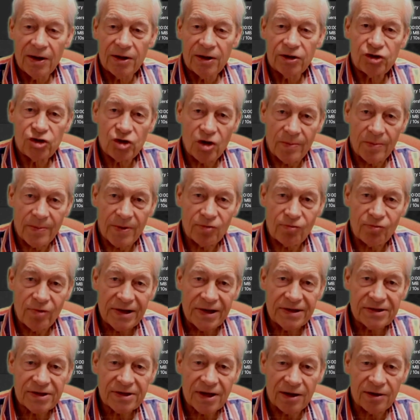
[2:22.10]
German
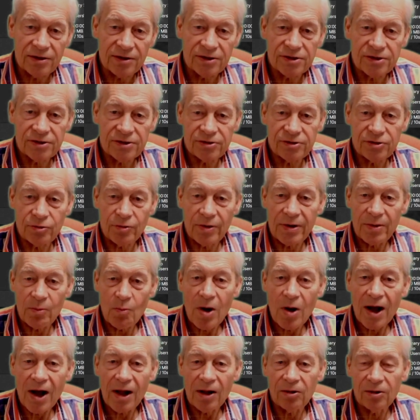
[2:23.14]
resellers doing
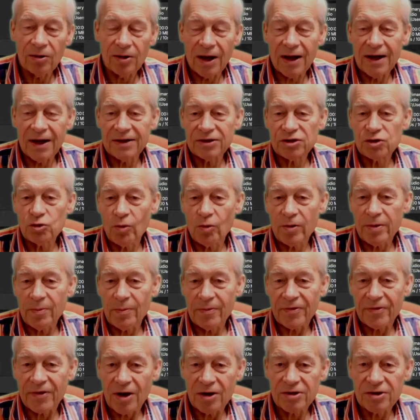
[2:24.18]
well and talking
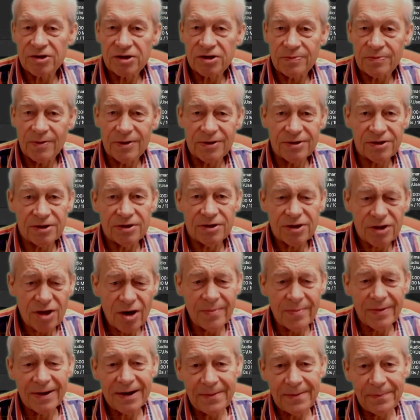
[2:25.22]
with customers, and
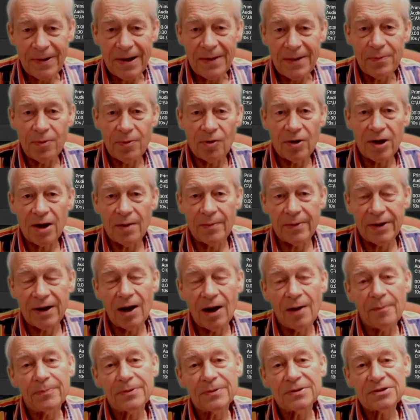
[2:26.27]
so many people coming
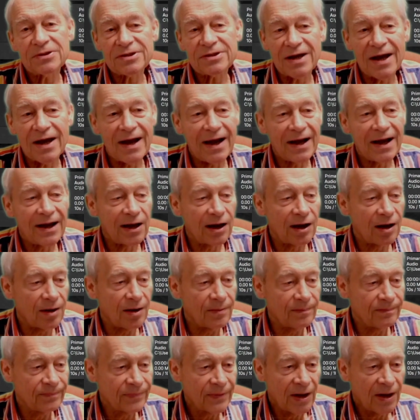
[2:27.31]
up and saying,
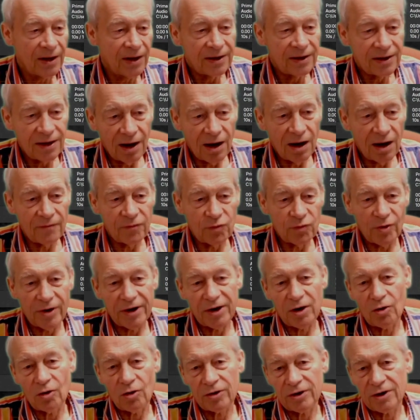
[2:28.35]
um, yeah, I've
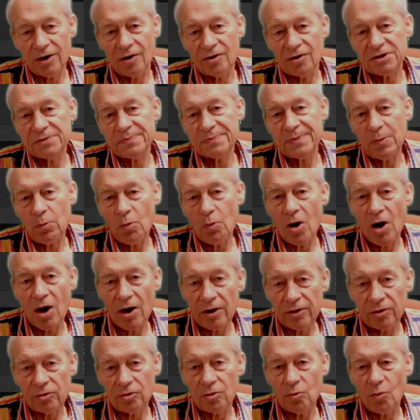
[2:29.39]
already got an R S P
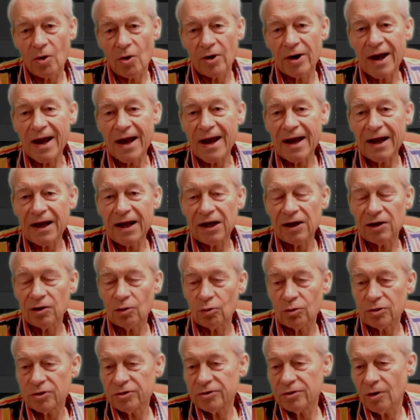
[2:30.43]
one or a one A
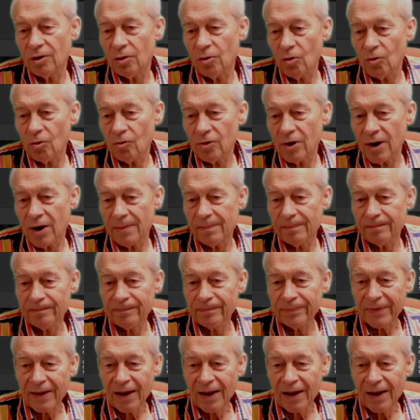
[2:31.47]
or, or um,